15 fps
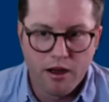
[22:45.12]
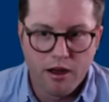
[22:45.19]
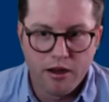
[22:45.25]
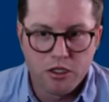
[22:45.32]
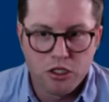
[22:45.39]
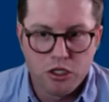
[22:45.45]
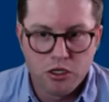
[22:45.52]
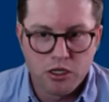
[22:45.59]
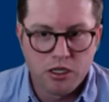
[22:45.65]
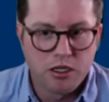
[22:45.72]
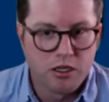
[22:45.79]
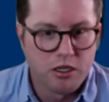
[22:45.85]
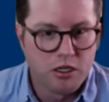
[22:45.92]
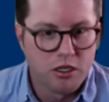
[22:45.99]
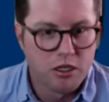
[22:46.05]
took
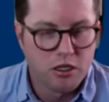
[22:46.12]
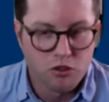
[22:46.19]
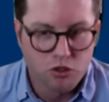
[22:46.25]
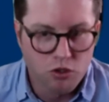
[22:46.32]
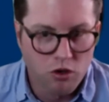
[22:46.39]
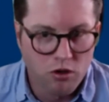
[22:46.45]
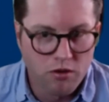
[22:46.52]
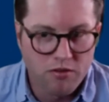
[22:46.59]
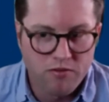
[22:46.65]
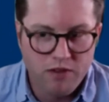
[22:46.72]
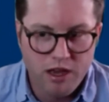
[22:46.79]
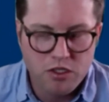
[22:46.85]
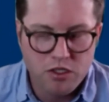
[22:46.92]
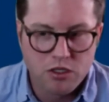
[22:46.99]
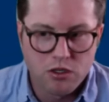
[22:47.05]
control of the
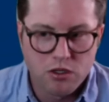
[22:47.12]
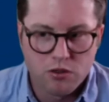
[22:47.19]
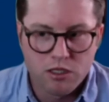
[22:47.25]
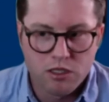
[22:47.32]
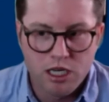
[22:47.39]
vessel,